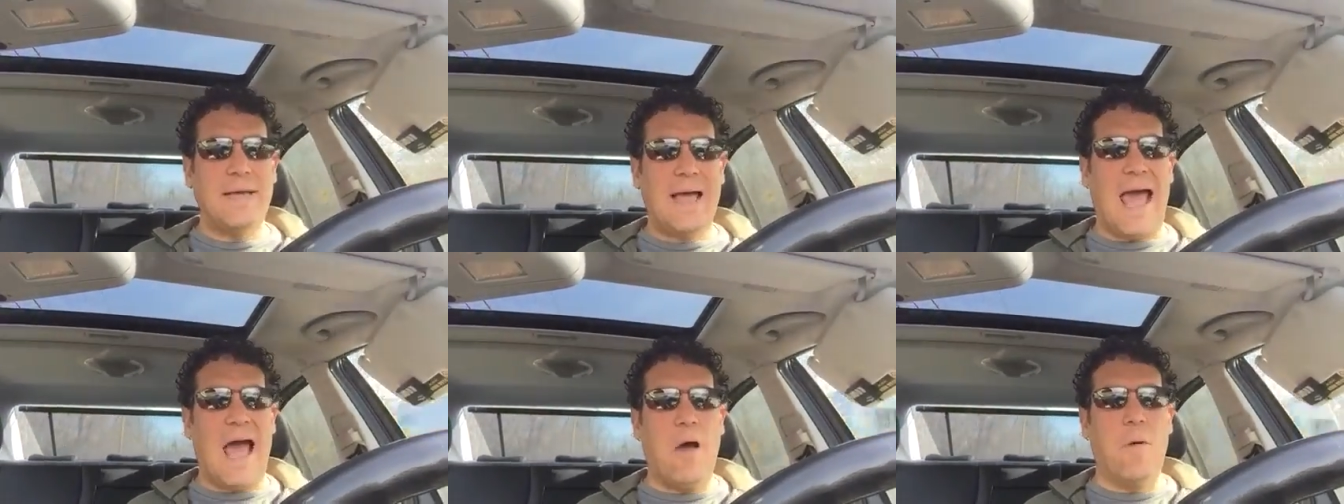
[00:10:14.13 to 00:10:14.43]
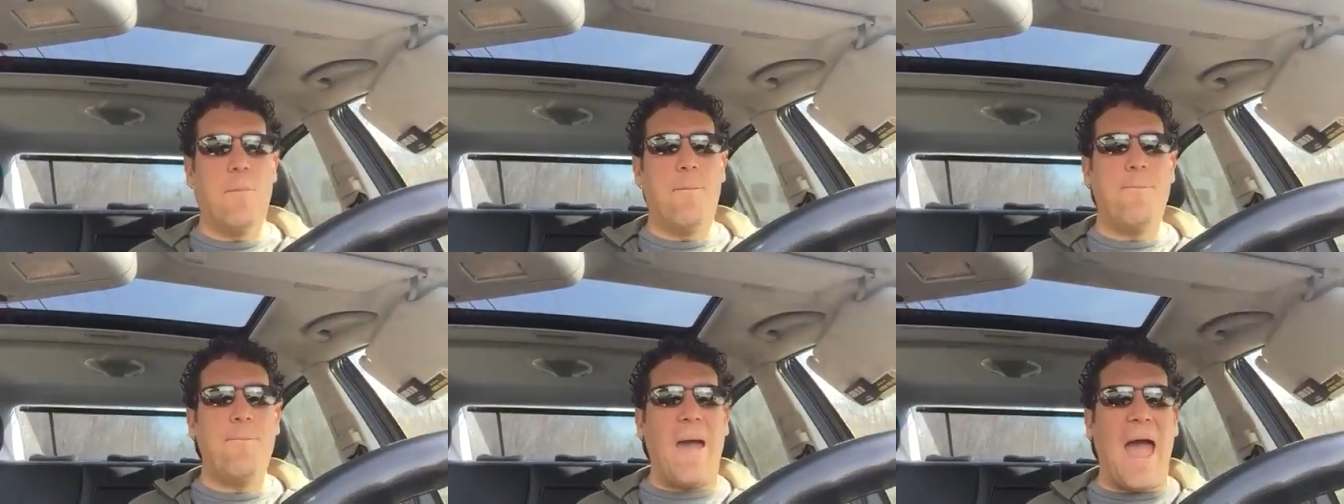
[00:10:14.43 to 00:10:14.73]

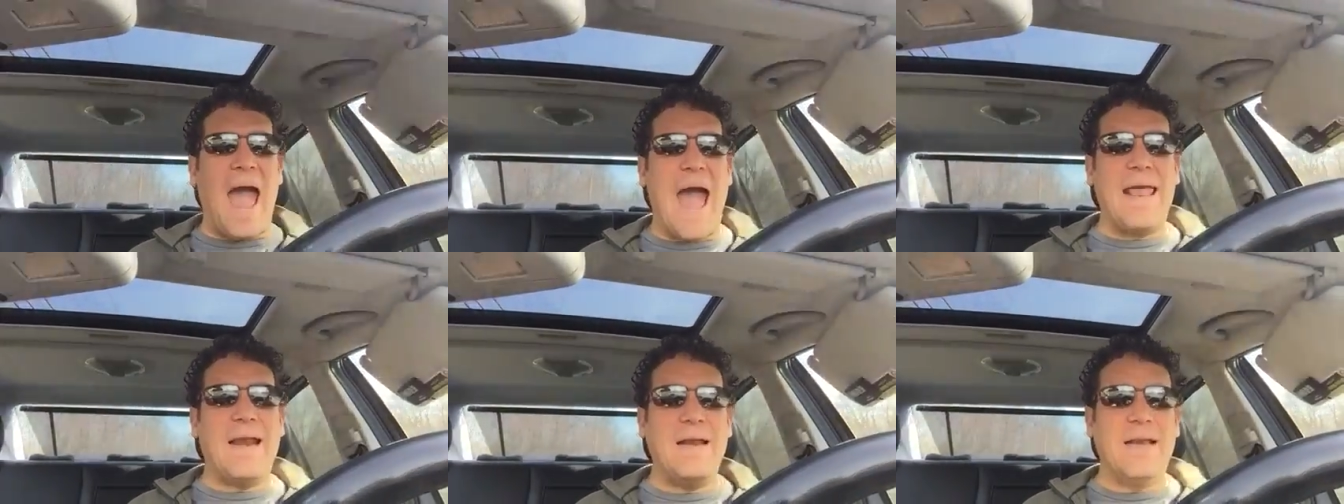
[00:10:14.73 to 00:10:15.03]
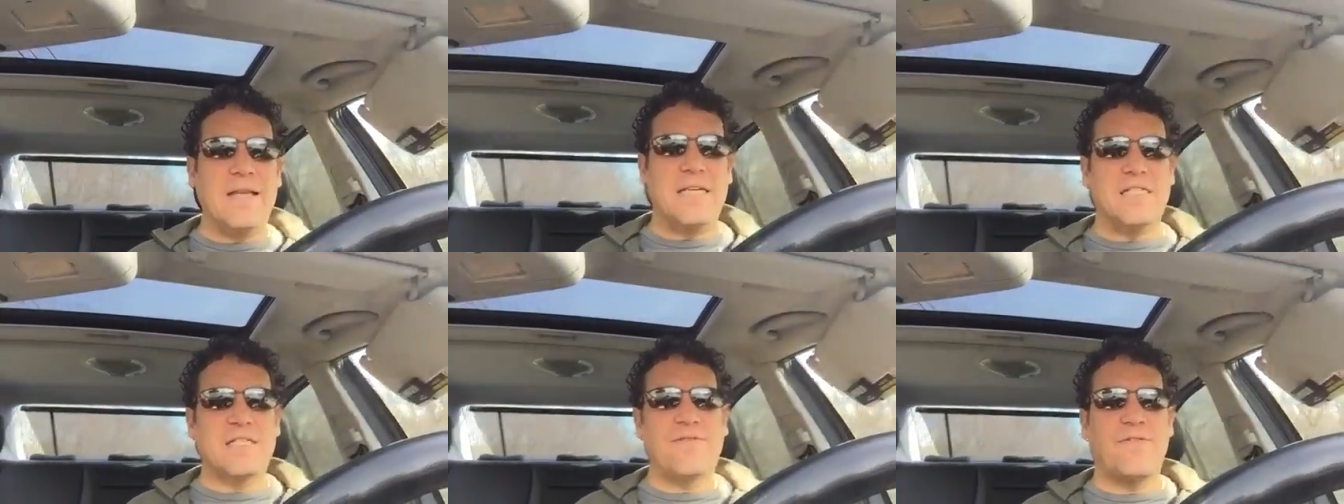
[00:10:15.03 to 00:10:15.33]
how bad
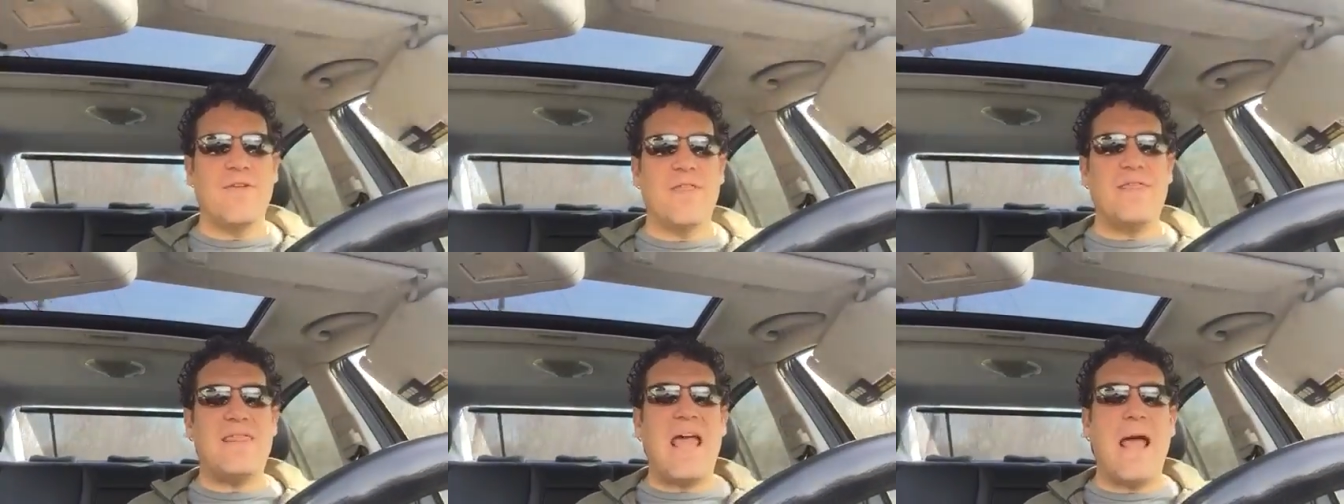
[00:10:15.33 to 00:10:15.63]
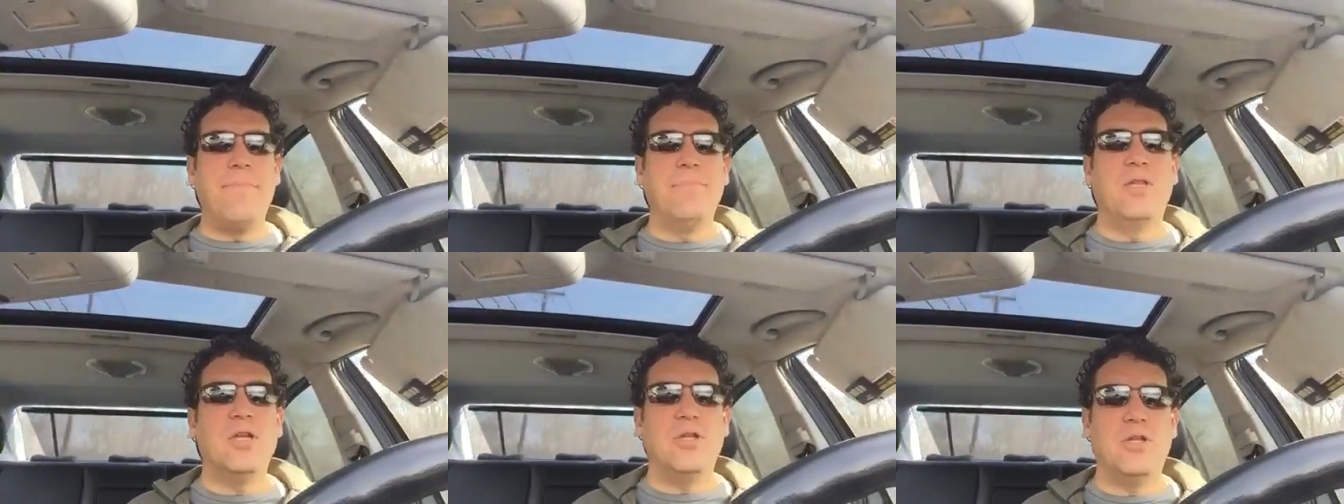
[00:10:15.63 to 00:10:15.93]
it is for
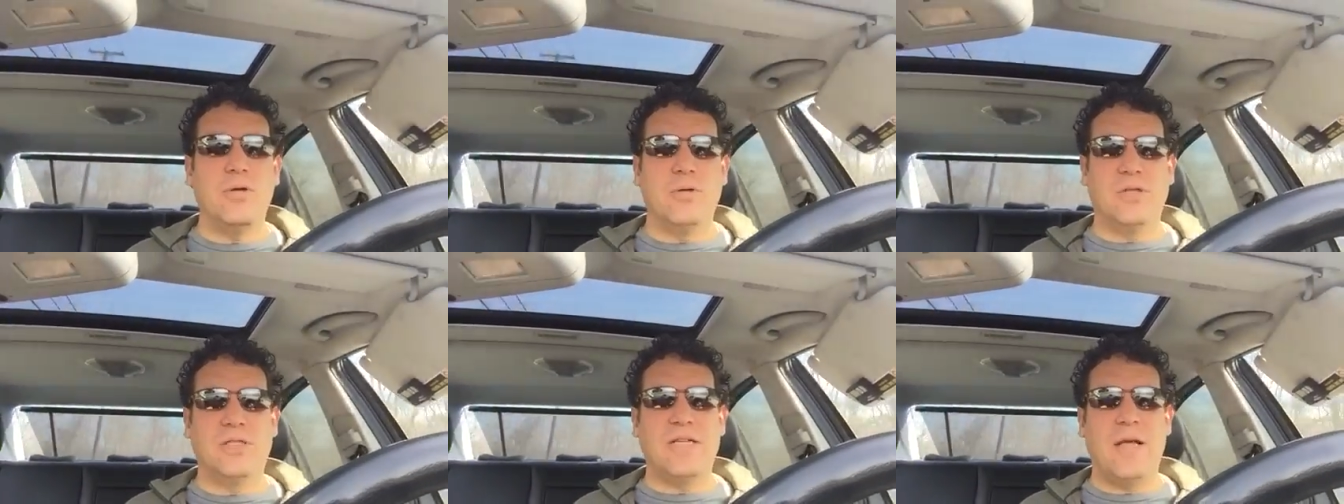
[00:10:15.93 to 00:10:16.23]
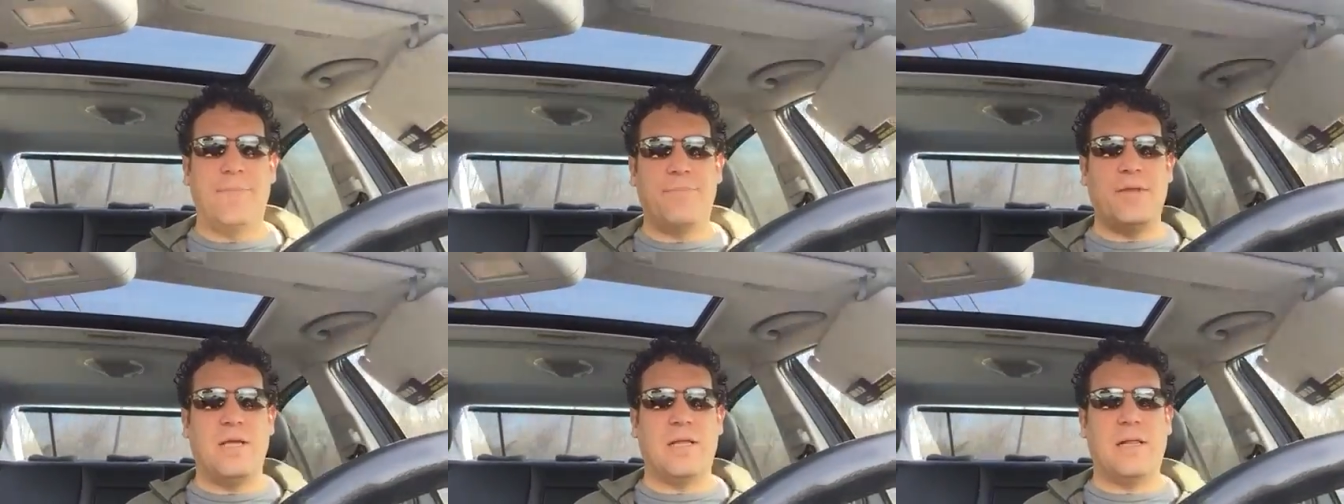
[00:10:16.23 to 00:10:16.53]
them to do
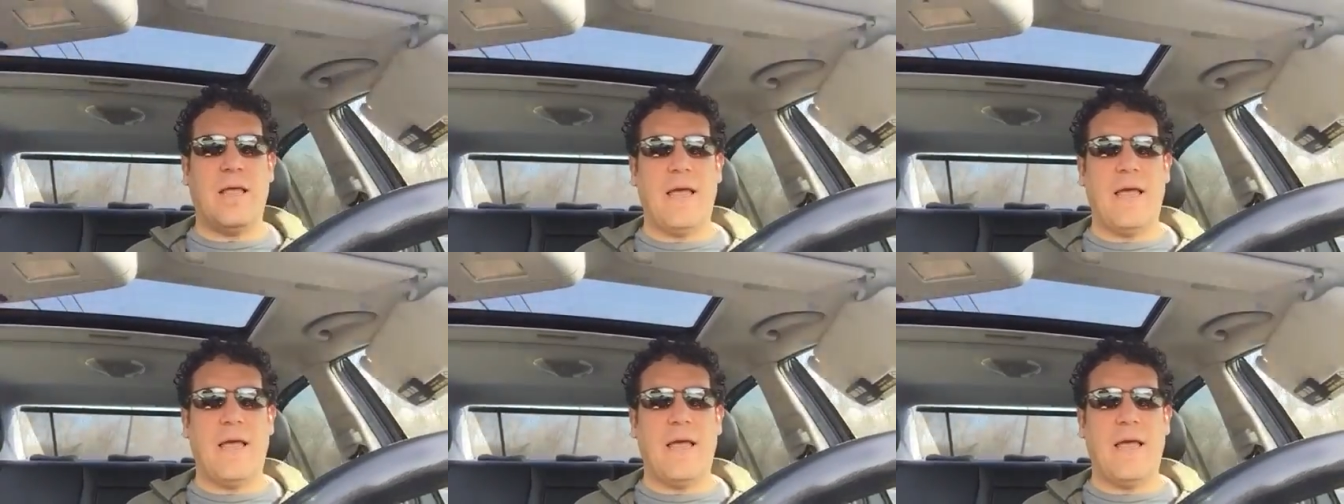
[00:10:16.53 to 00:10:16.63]
something